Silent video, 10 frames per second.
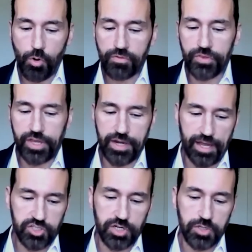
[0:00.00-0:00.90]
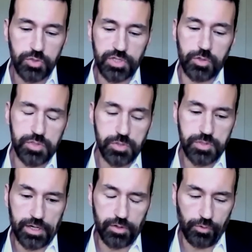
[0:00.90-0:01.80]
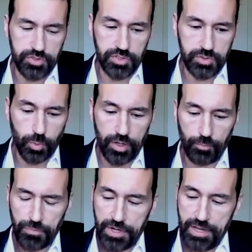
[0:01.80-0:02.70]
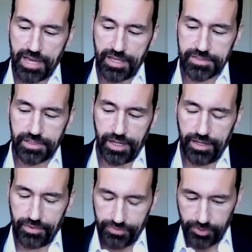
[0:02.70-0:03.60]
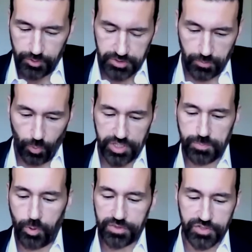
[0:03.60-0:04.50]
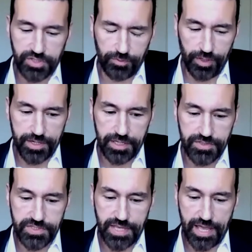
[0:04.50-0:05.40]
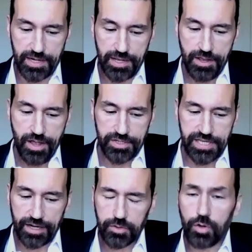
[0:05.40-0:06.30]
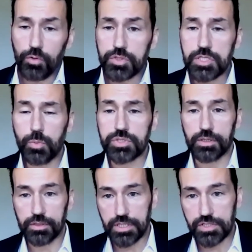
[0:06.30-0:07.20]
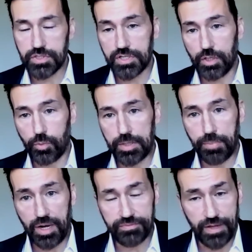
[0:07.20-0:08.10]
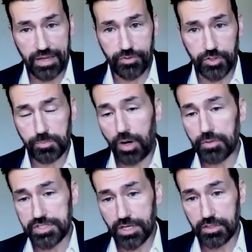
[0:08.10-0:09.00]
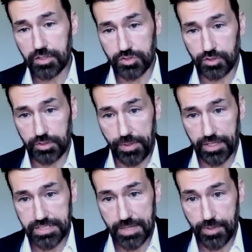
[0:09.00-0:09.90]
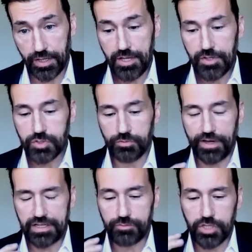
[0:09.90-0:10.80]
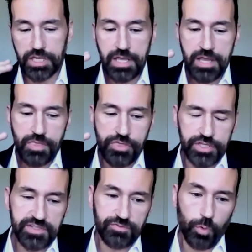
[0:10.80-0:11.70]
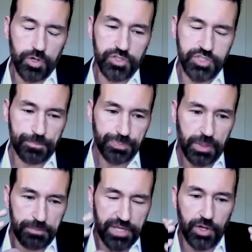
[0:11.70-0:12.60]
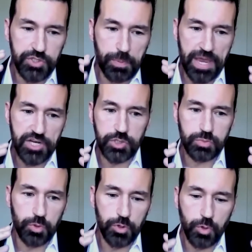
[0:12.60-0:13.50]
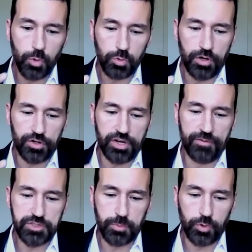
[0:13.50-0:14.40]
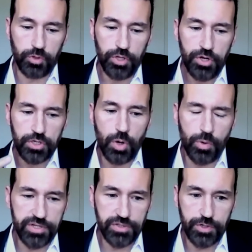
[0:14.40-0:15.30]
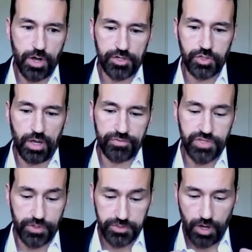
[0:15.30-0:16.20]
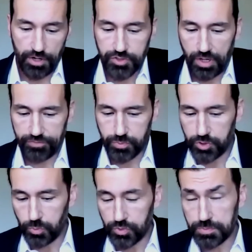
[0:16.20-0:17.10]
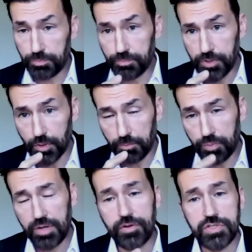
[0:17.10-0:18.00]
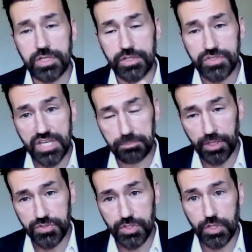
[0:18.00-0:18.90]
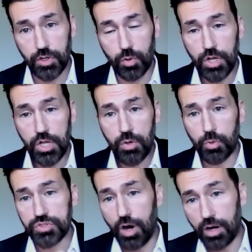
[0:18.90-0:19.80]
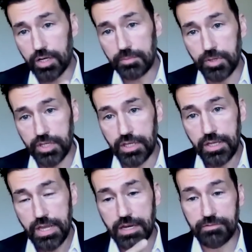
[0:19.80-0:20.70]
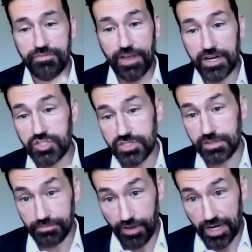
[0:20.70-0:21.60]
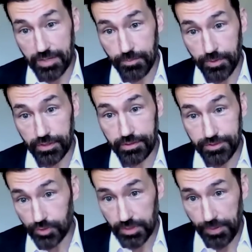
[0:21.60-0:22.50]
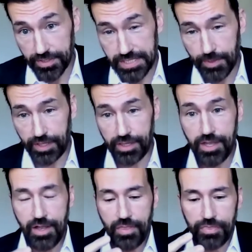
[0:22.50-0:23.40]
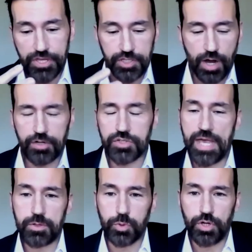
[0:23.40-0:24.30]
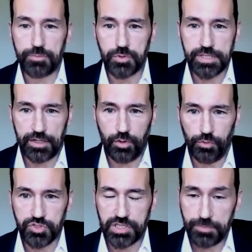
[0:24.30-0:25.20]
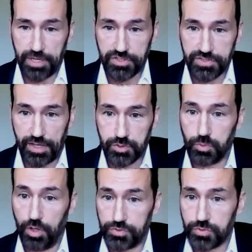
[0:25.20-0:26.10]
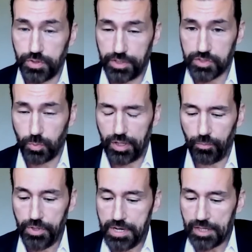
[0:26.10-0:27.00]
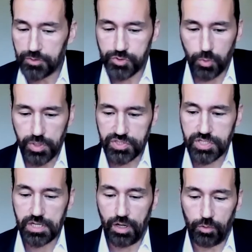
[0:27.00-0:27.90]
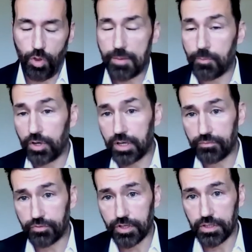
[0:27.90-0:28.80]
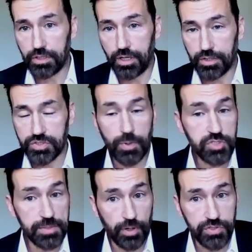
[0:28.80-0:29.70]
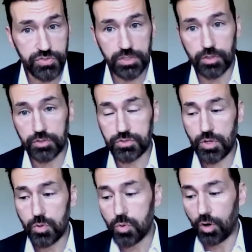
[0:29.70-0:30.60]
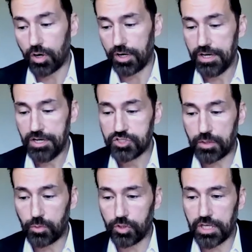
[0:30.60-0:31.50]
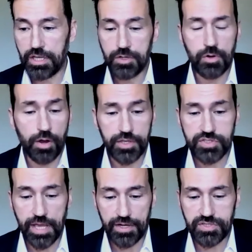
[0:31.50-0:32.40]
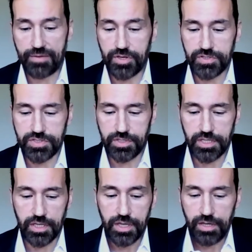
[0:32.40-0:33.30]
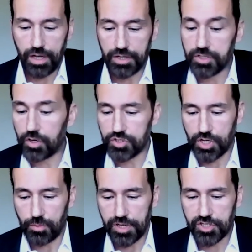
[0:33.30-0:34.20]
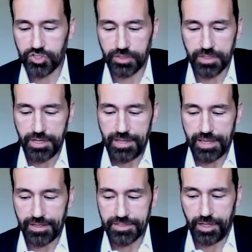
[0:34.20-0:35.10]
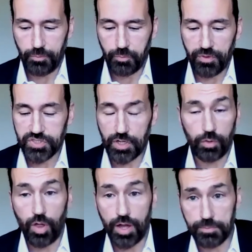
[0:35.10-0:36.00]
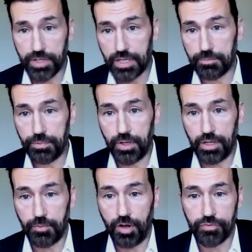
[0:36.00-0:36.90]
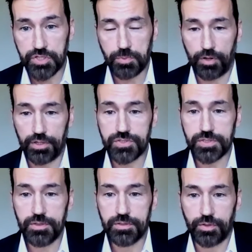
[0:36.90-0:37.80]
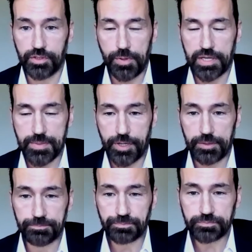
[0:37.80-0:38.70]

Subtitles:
over the connection and using the new technology as well. And to Roy's point, the silver lining is that technology was at least accelerated by 5 years, probably 10 years during the pandemic. So effectively, this force, because patients were no longer comfortable going into the doctor's office, and the doctor's office, which was previously a safe place to go, was arguably an infectious environment during the pandemic, the doctors had to adopt new technology and the patients had to also do that as well. And so we see a lot more comfort, especially among seniors who are generally not as tech savvy as the younger generation. And we've seen a lot of pickup of these products during the pandemic.